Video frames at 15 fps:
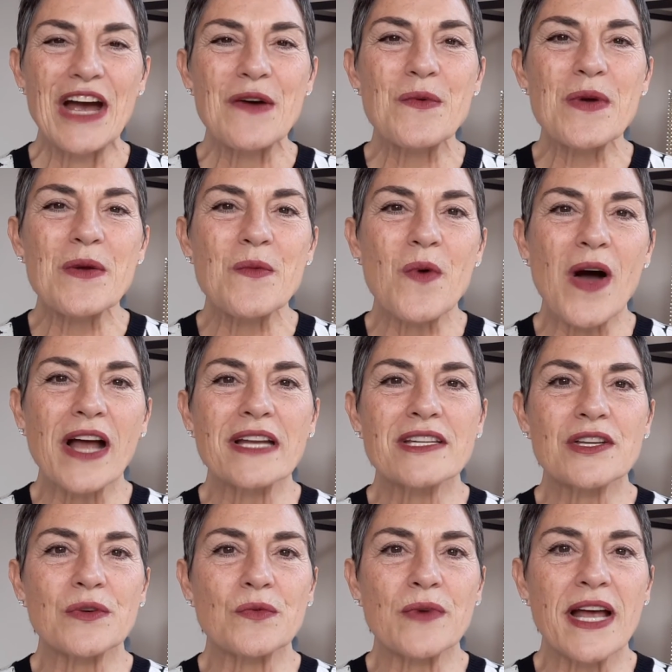We want
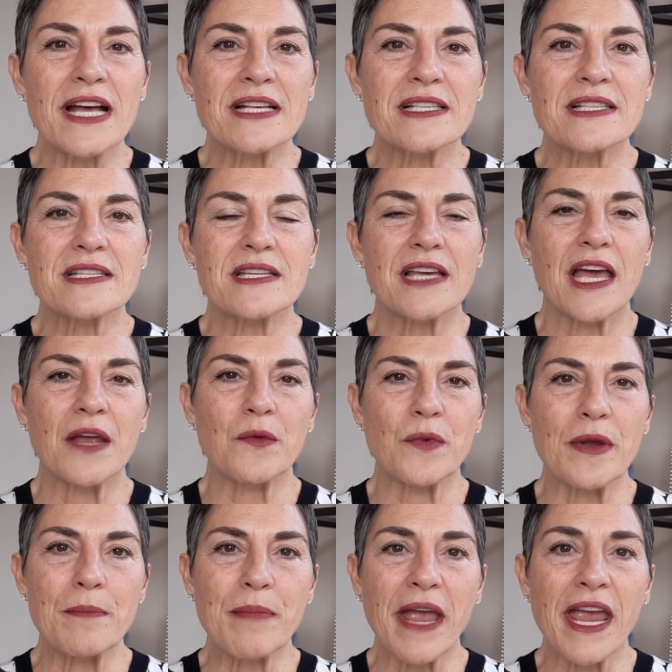to rest and
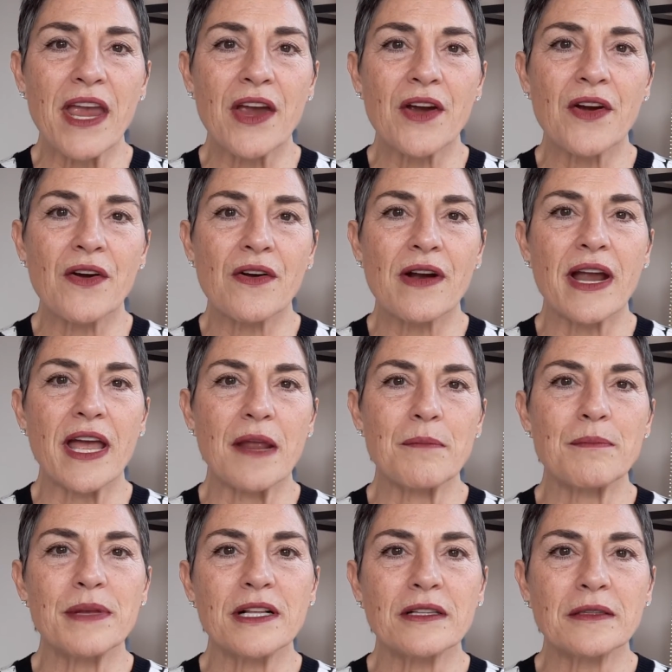repair
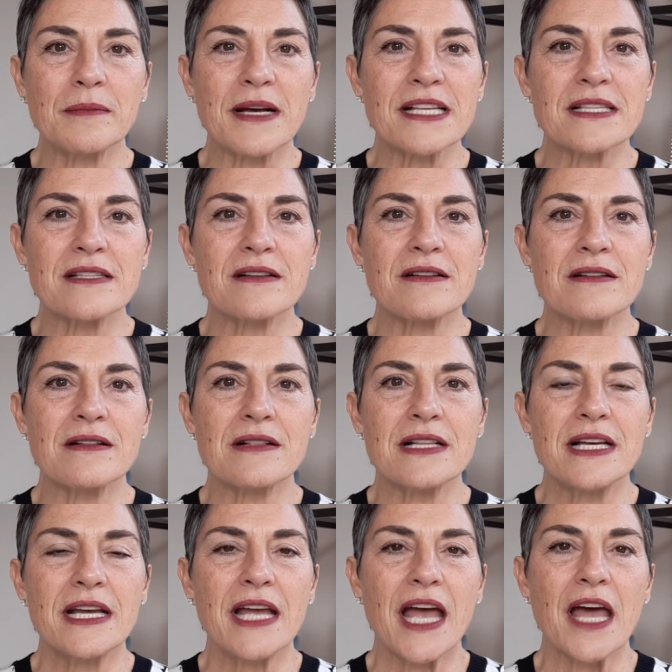and build muscle
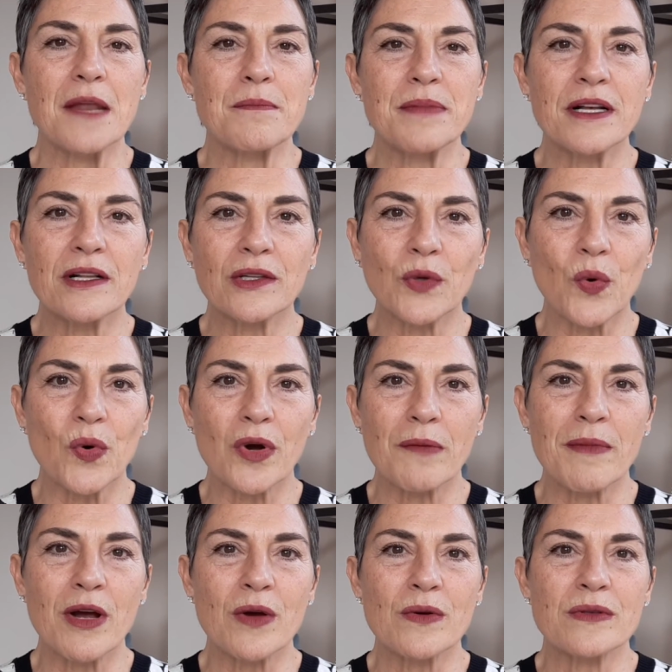and build
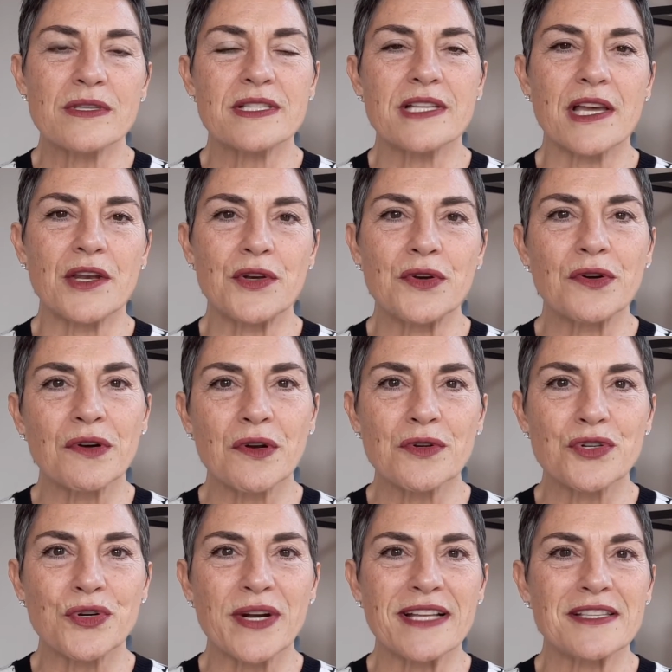hormones and
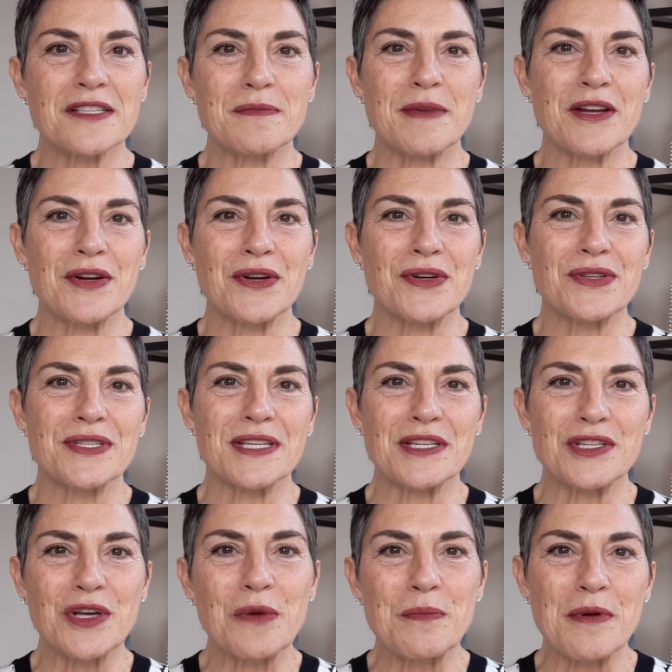neurotransmitters
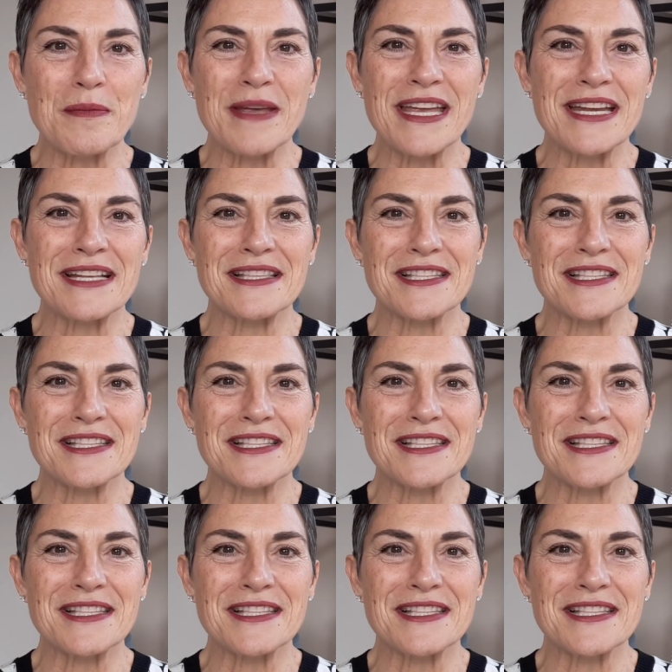and dopamine and